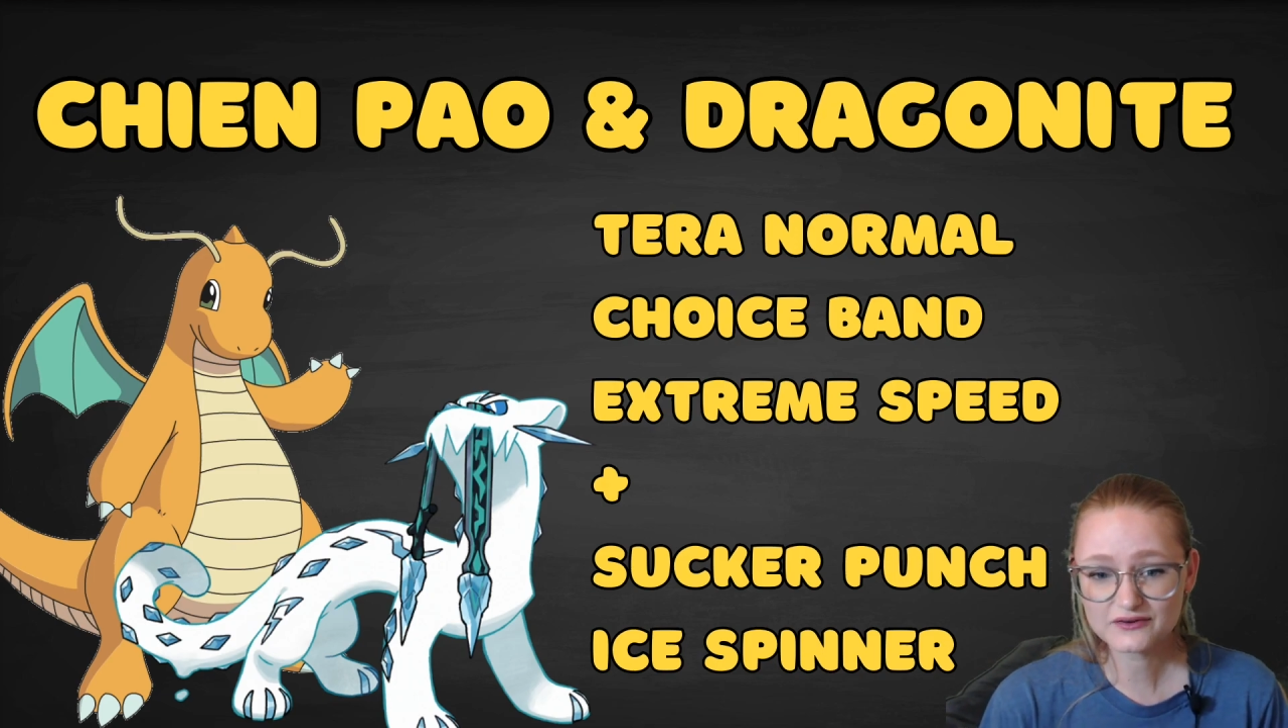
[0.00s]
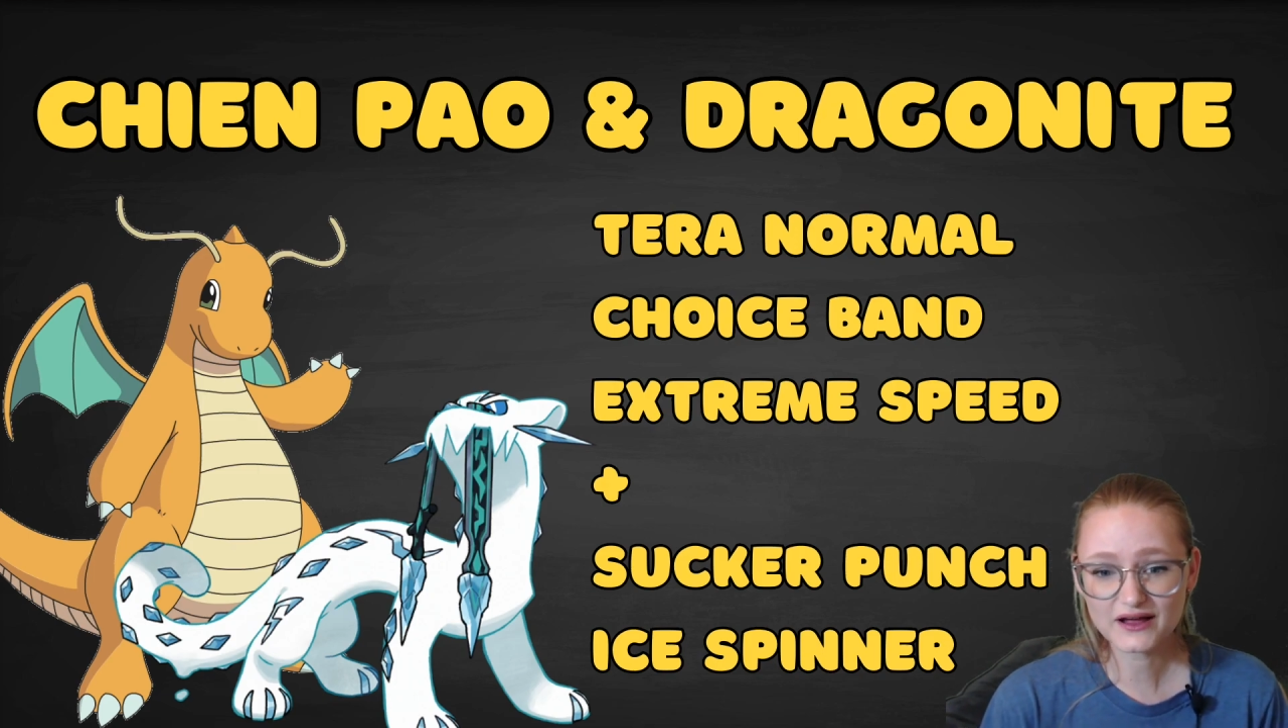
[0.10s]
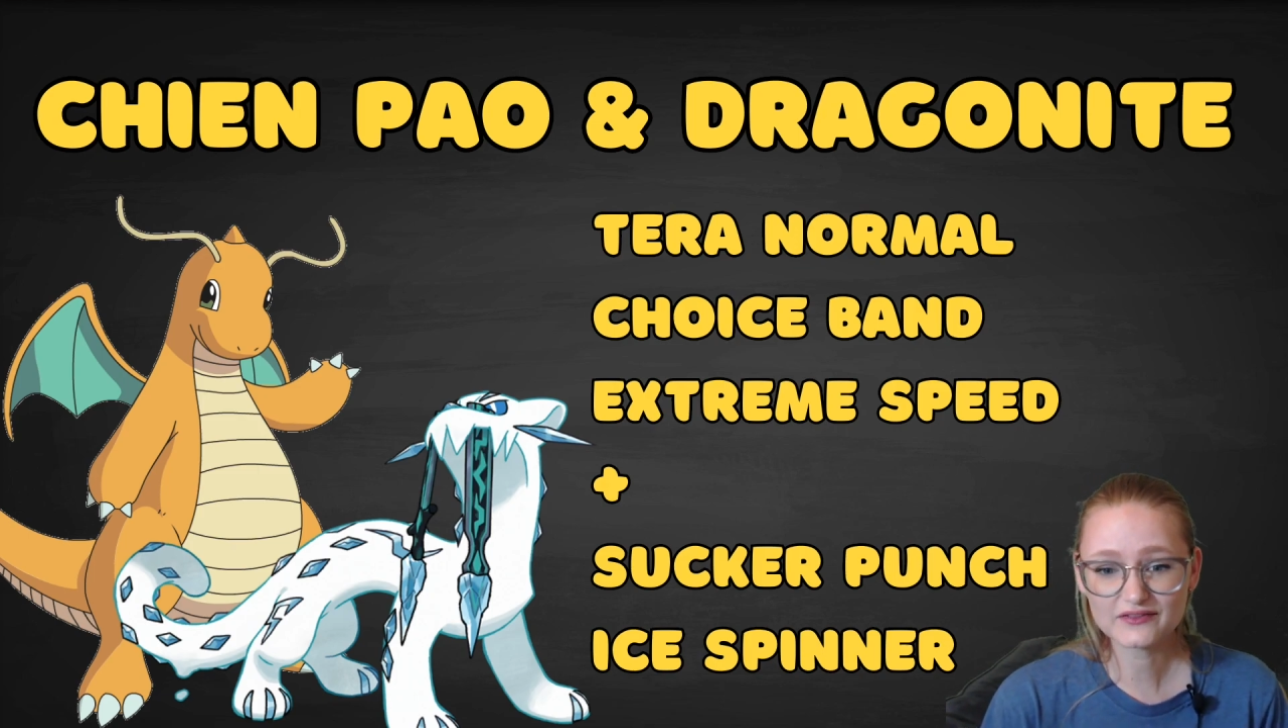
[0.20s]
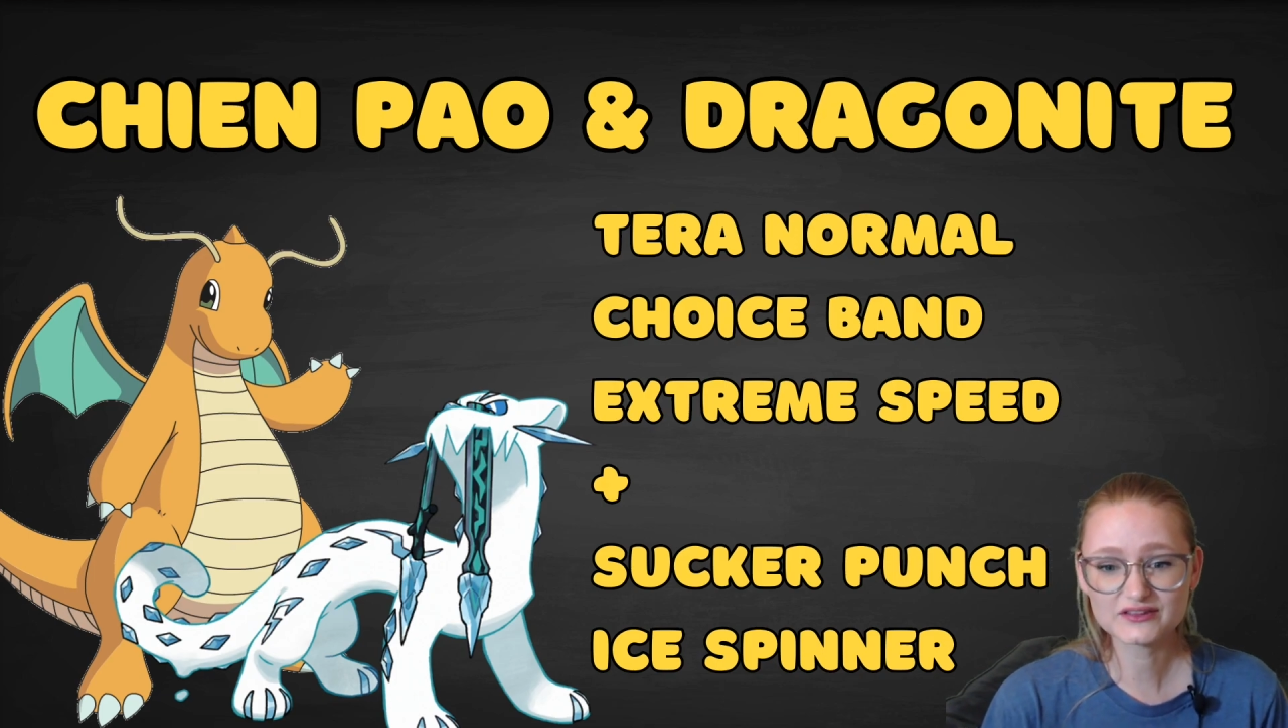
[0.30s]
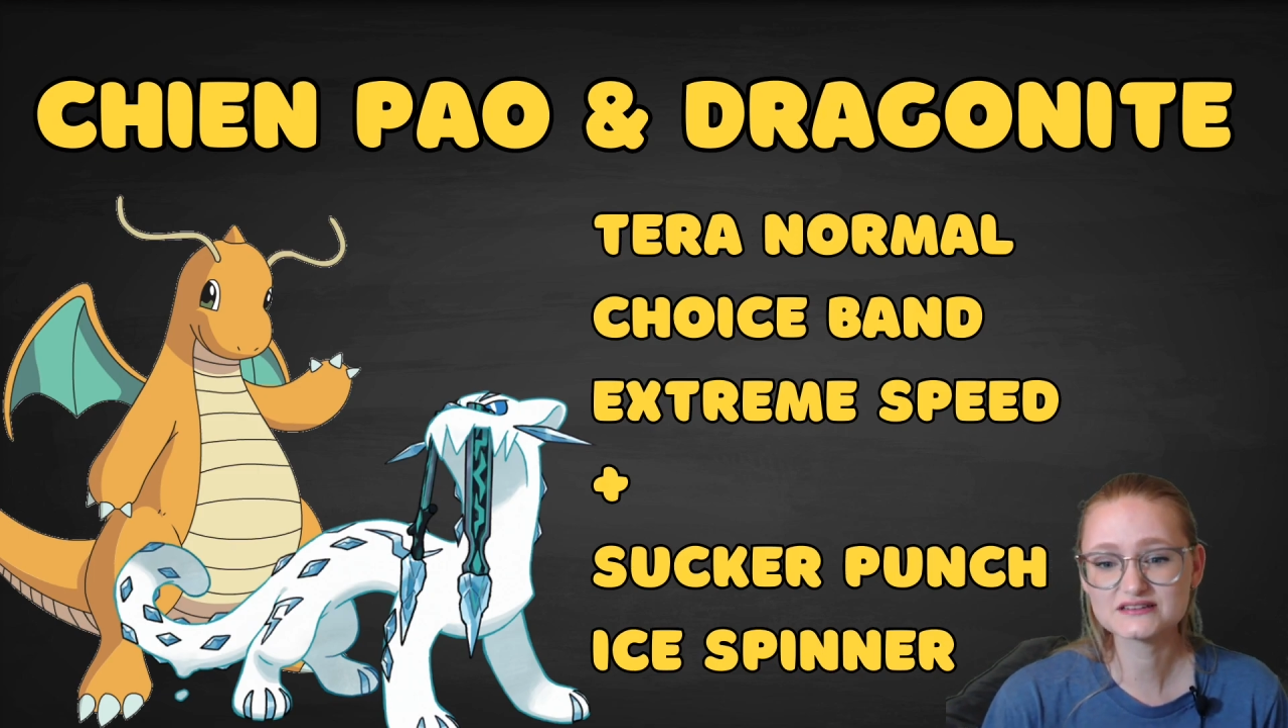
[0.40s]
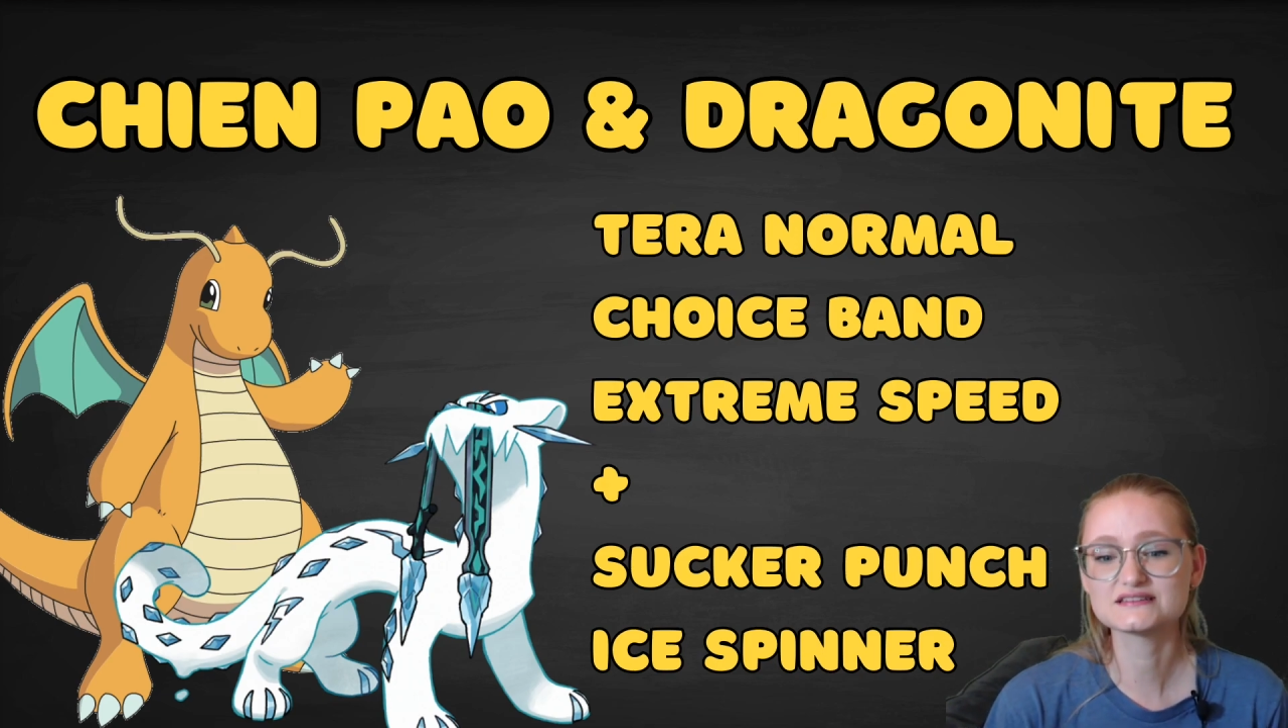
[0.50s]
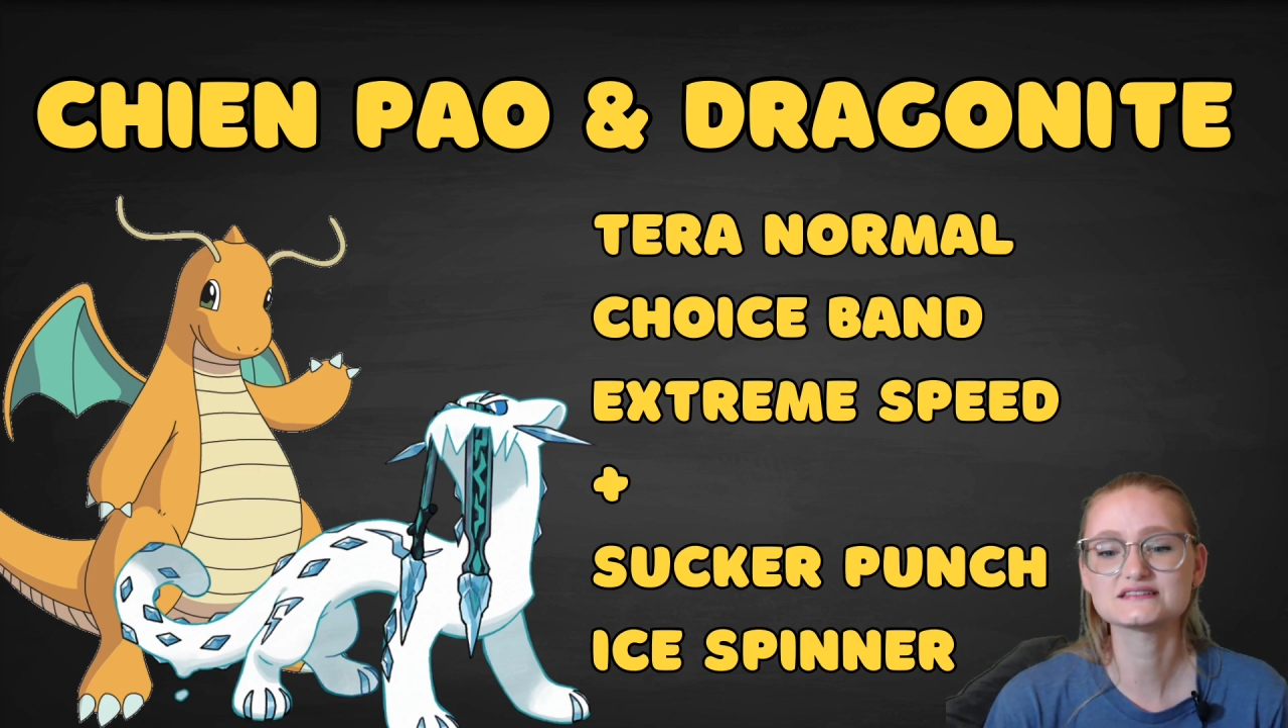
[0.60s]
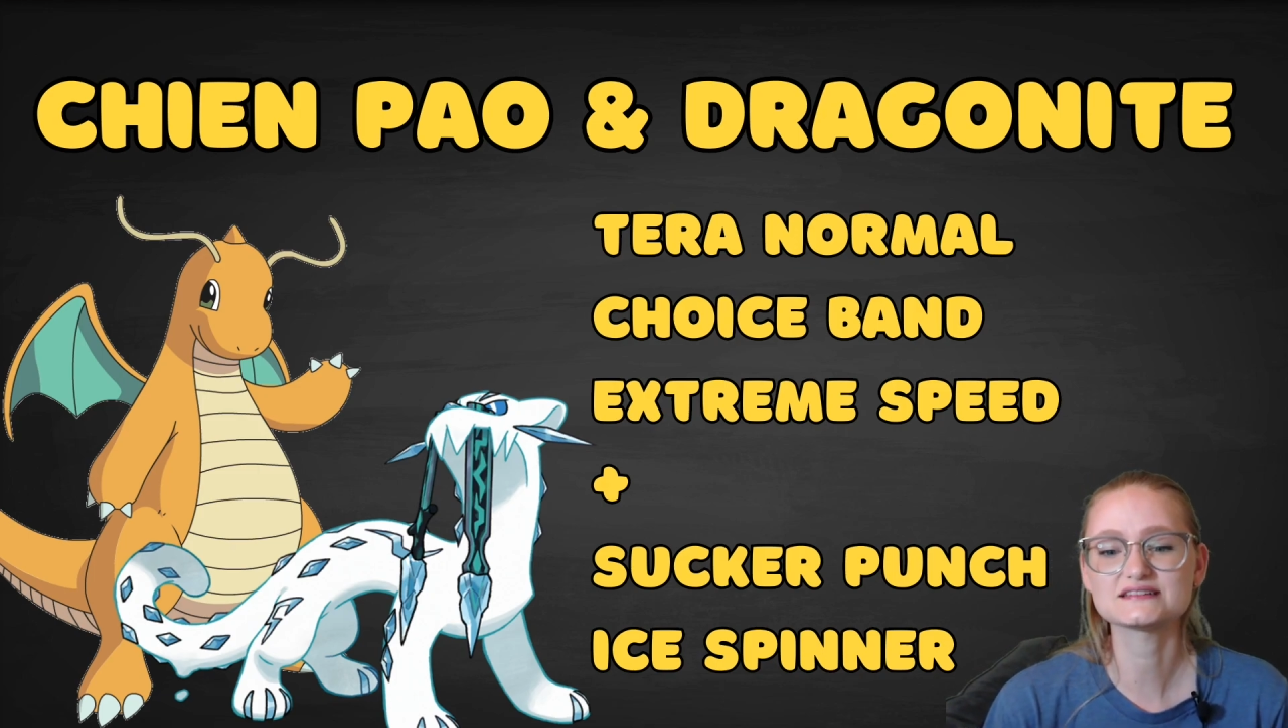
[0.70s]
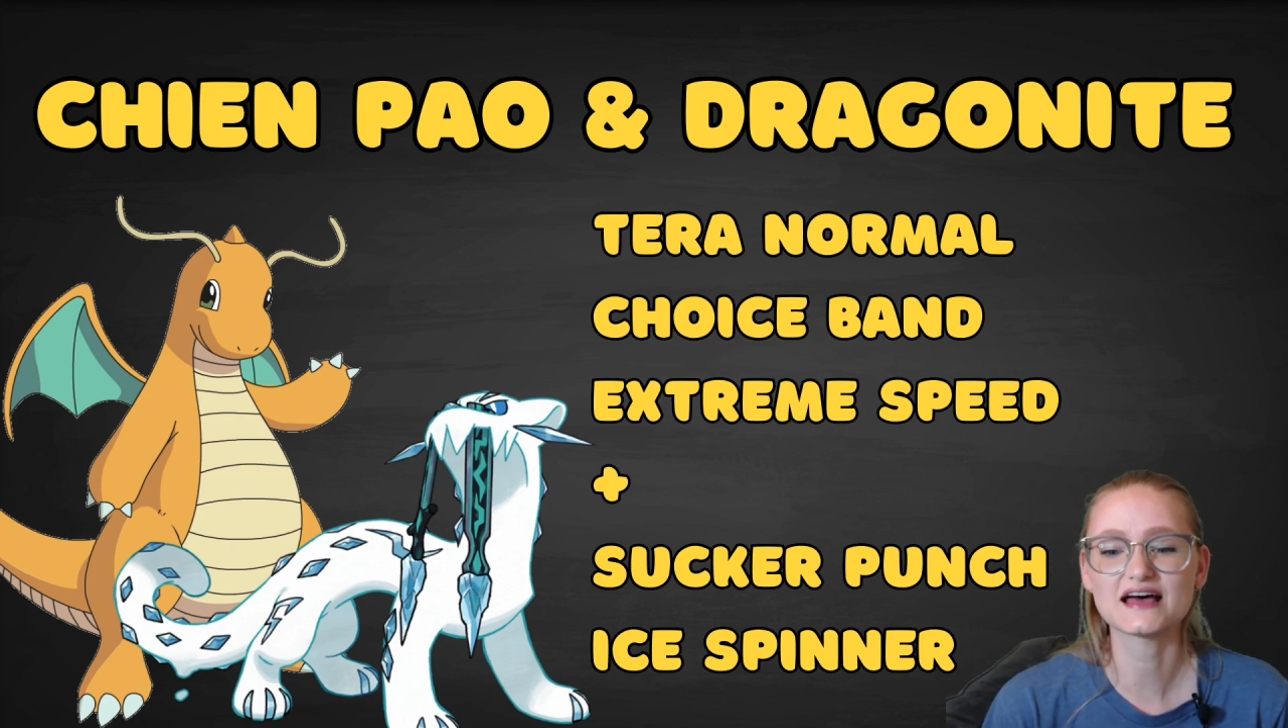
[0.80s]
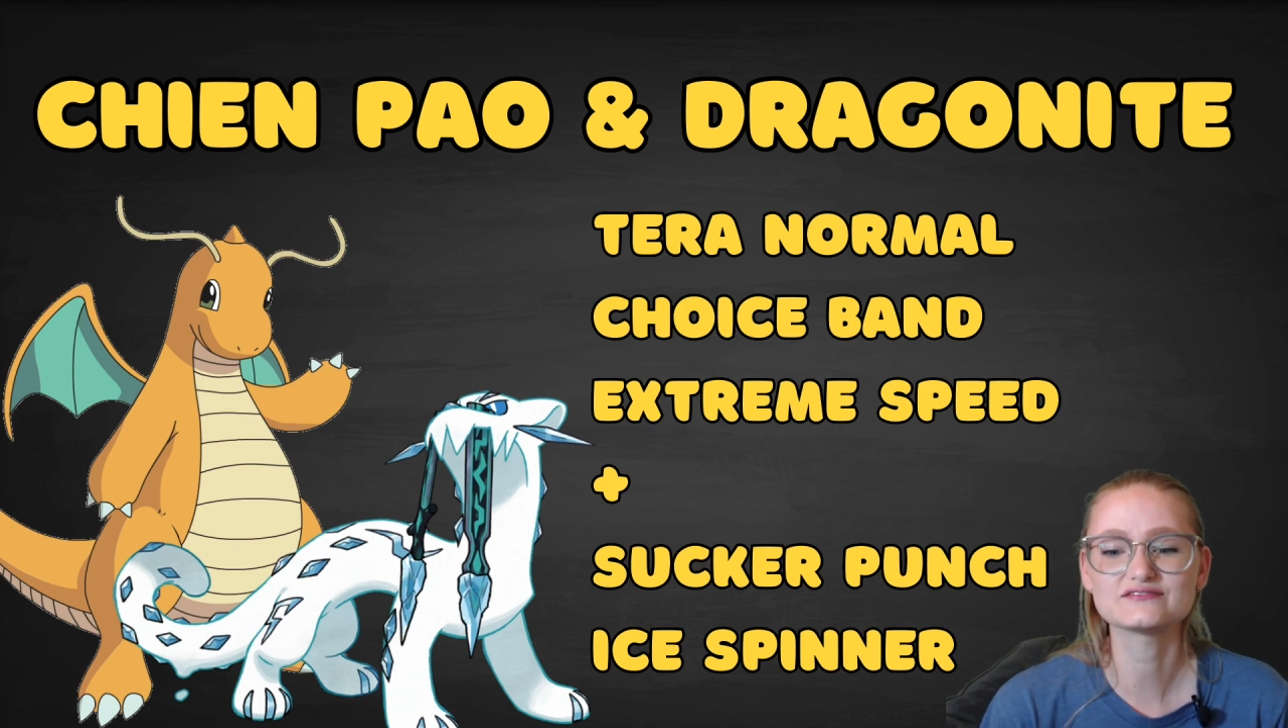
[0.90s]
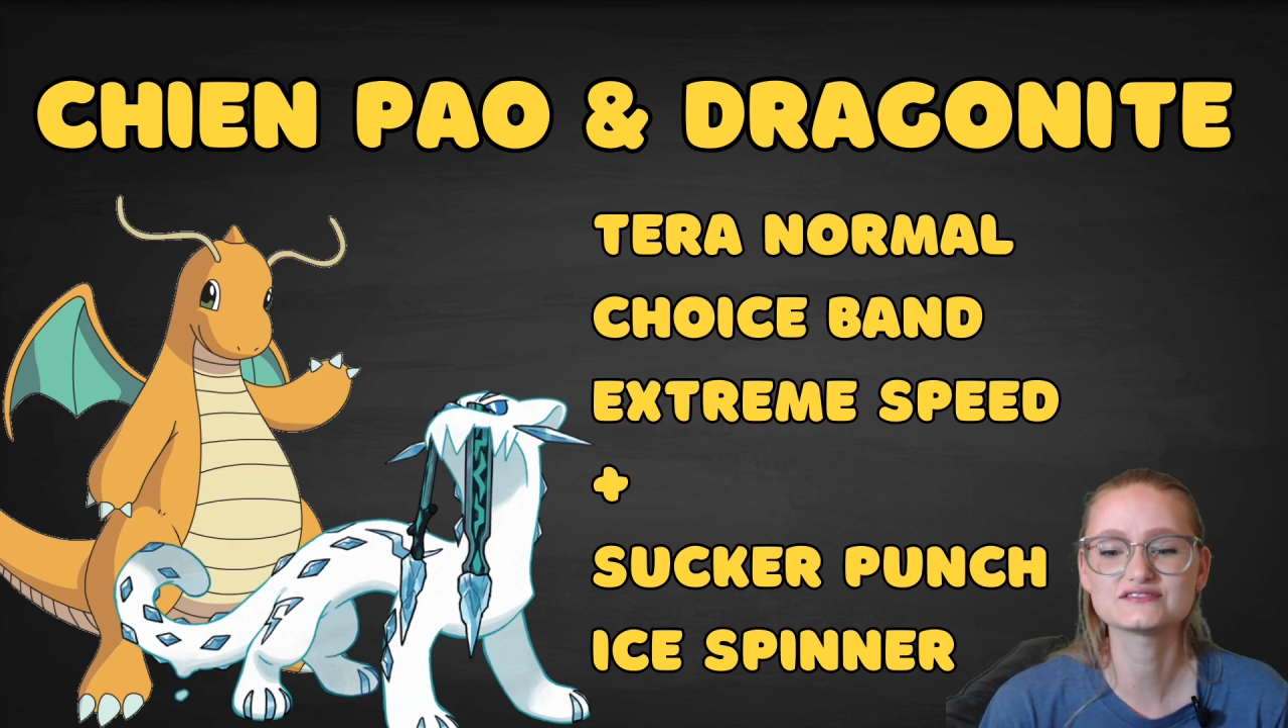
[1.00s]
around this is to have